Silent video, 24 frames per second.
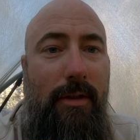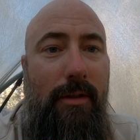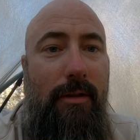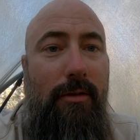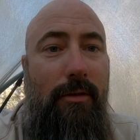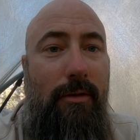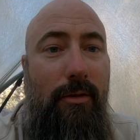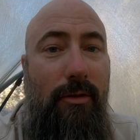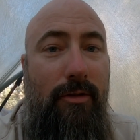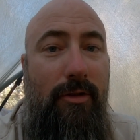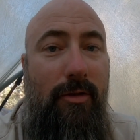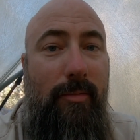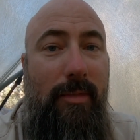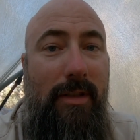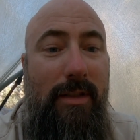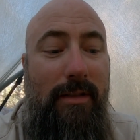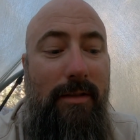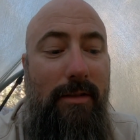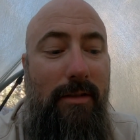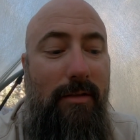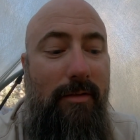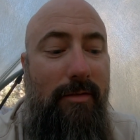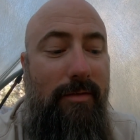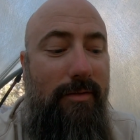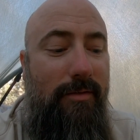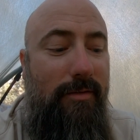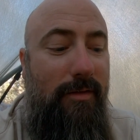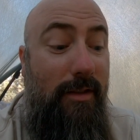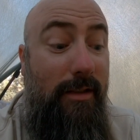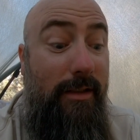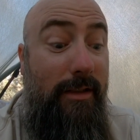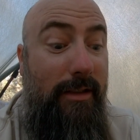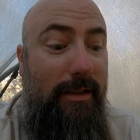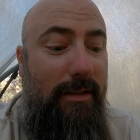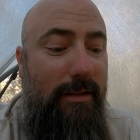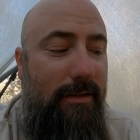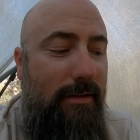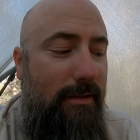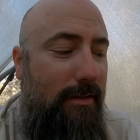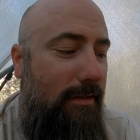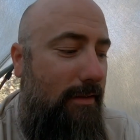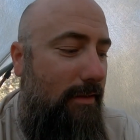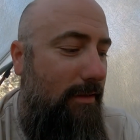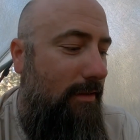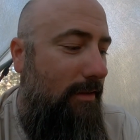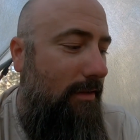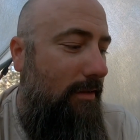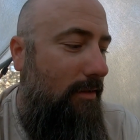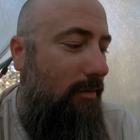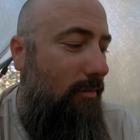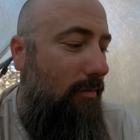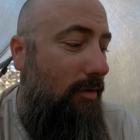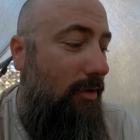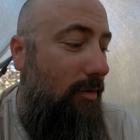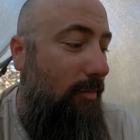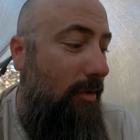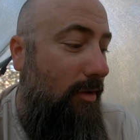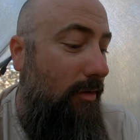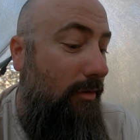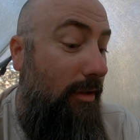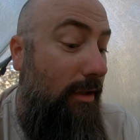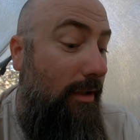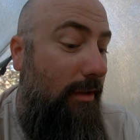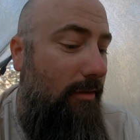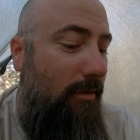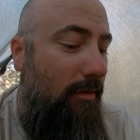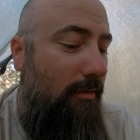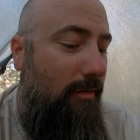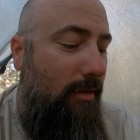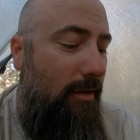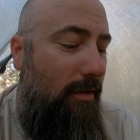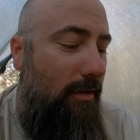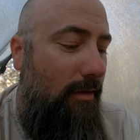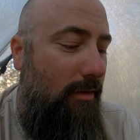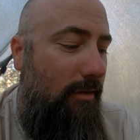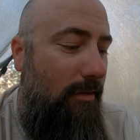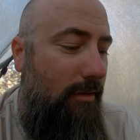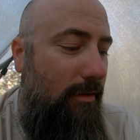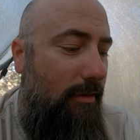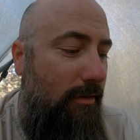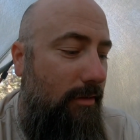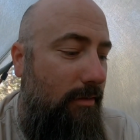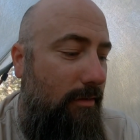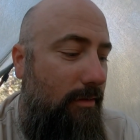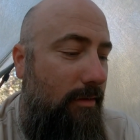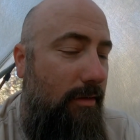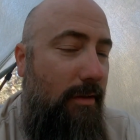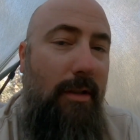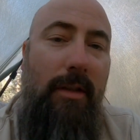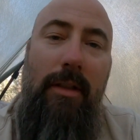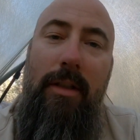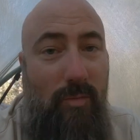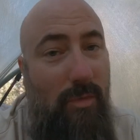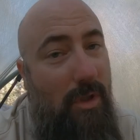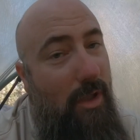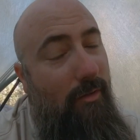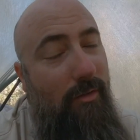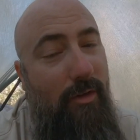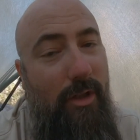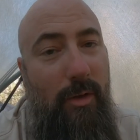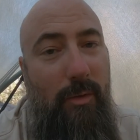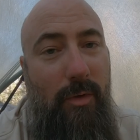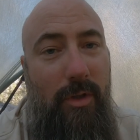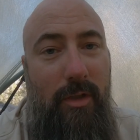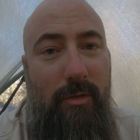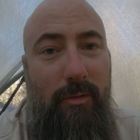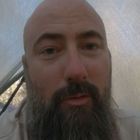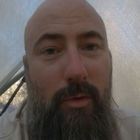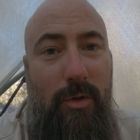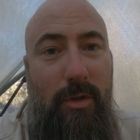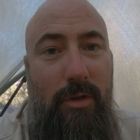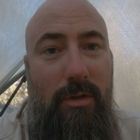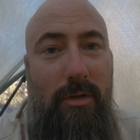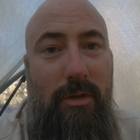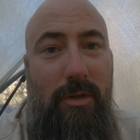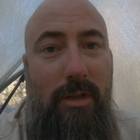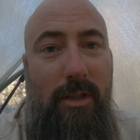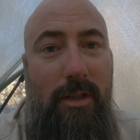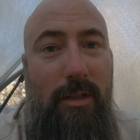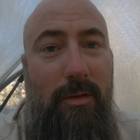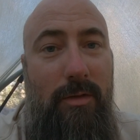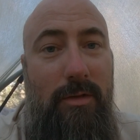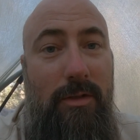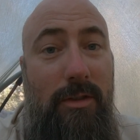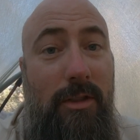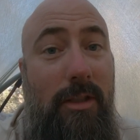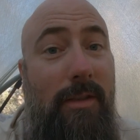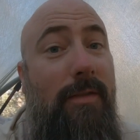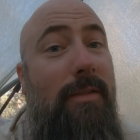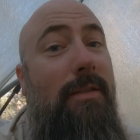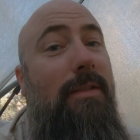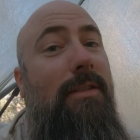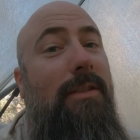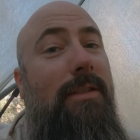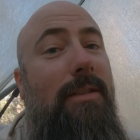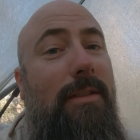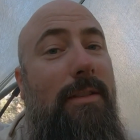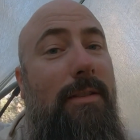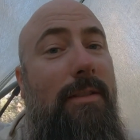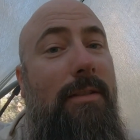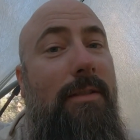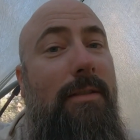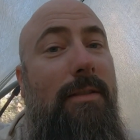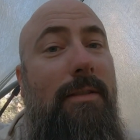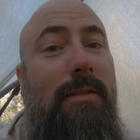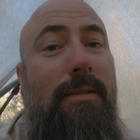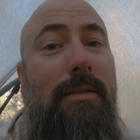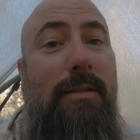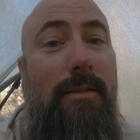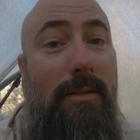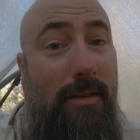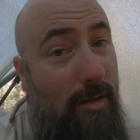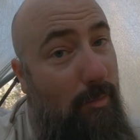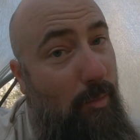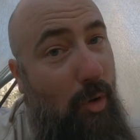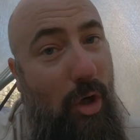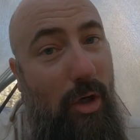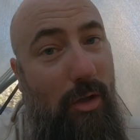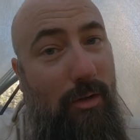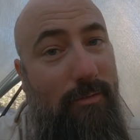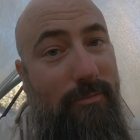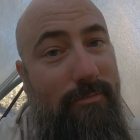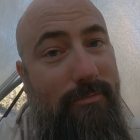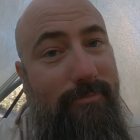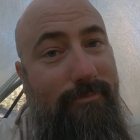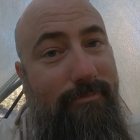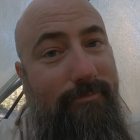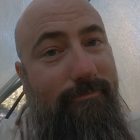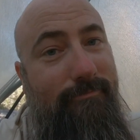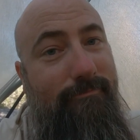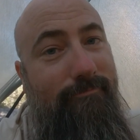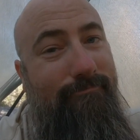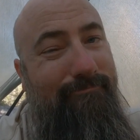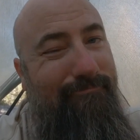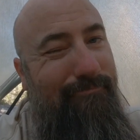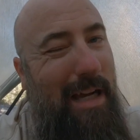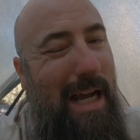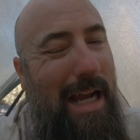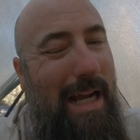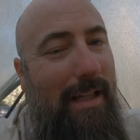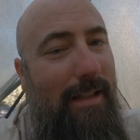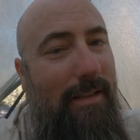nursing myself again, which has been great so far. So, have a great one, everyone, and I will definitely see you tomorrow. Bye.